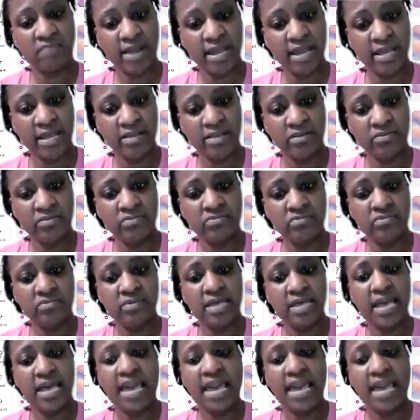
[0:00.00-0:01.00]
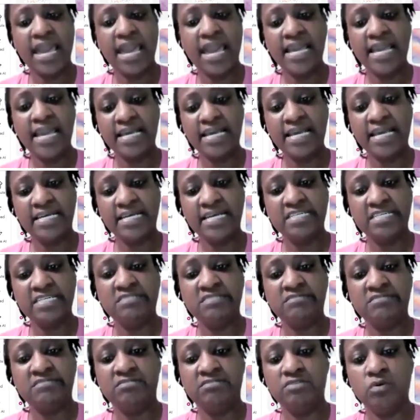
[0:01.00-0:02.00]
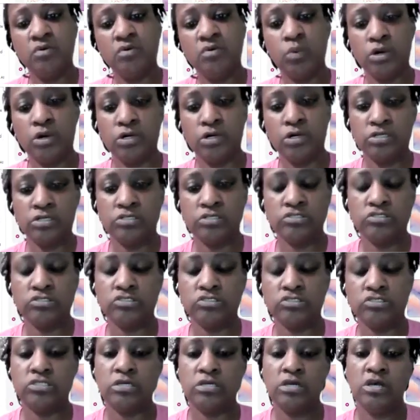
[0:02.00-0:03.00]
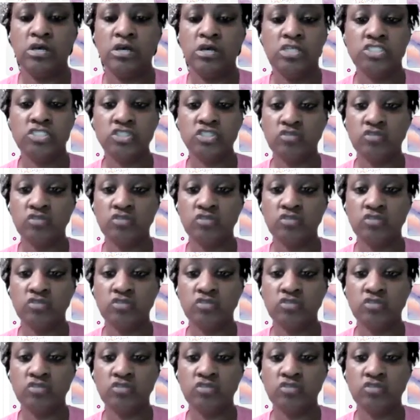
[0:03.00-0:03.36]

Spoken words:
background and the words.